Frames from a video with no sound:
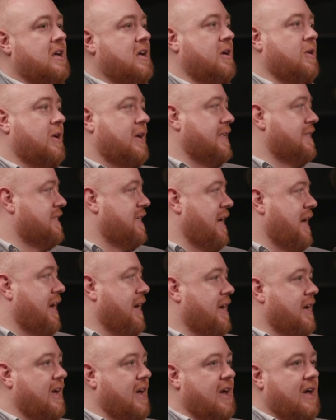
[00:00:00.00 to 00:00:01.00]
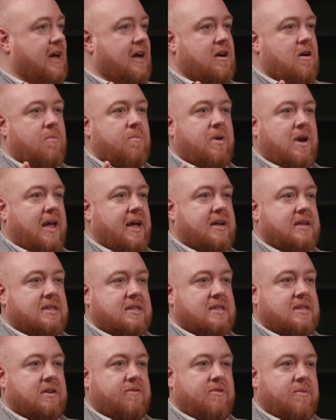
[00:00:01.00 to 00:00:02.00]
who can take uh,
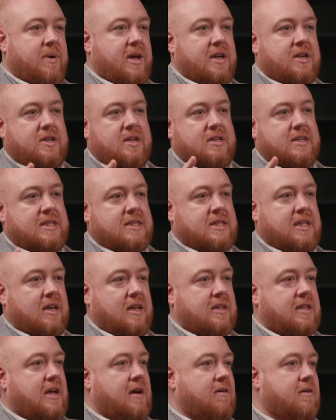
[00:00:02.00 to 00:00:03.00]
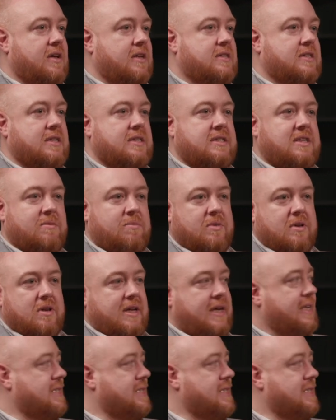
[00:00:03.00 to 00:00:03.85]
complex information, distill it down into simple,